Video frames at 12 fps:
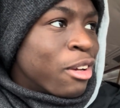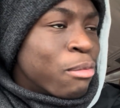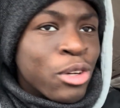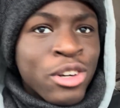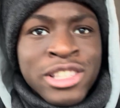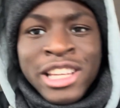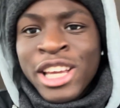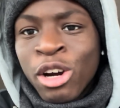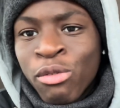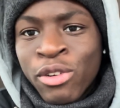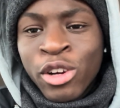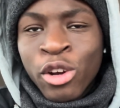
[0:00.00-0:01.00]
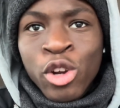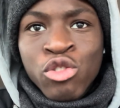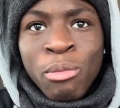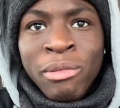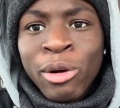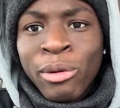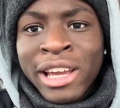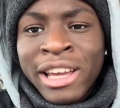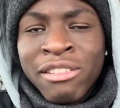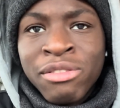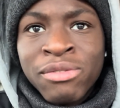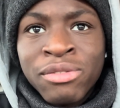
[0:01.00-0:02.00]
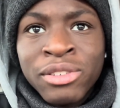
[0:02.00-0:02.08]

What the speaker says: Because the EL3 goes from Little Heath,